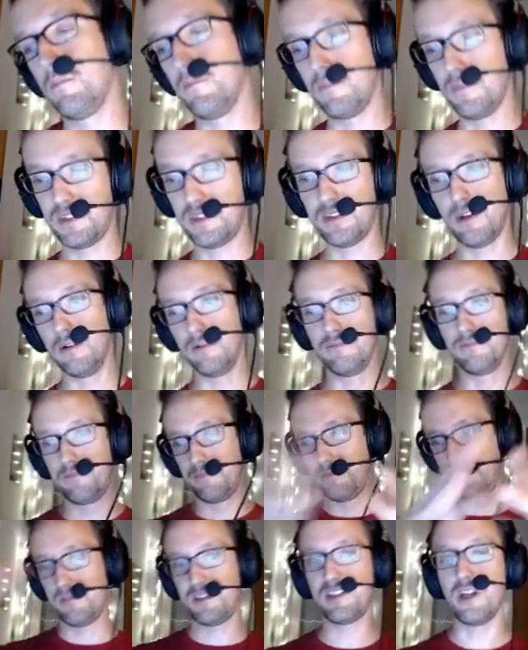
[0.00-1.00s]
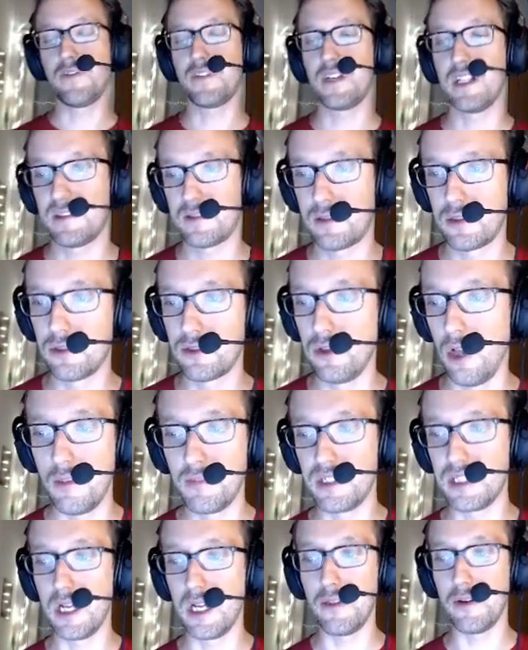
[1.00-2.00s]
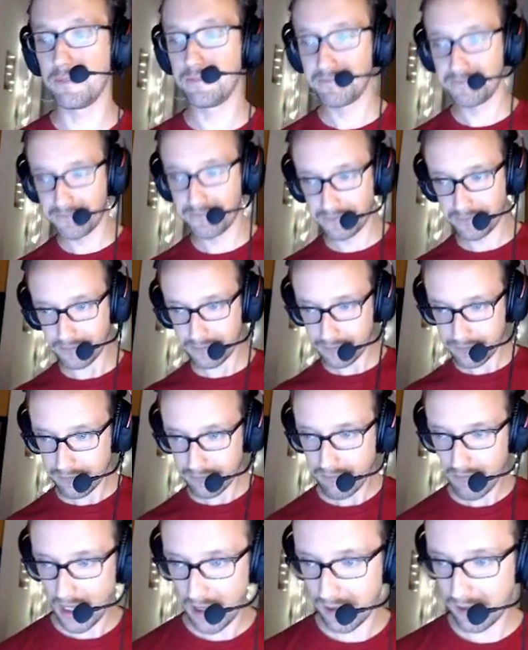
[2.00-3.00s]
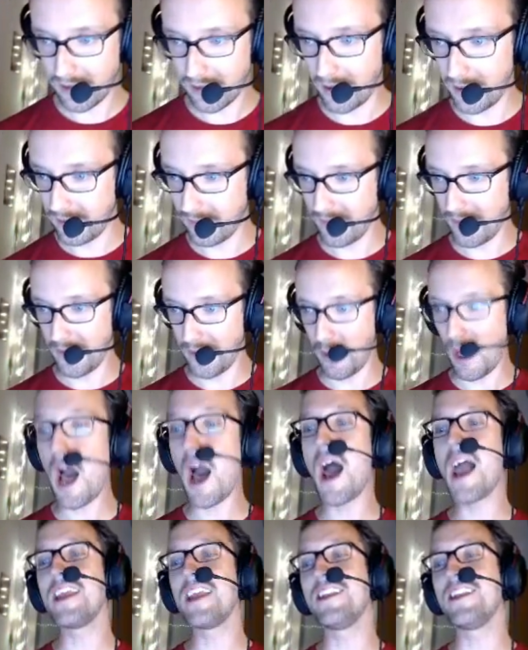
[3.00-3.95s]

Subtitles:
So stuff gets glommed together. I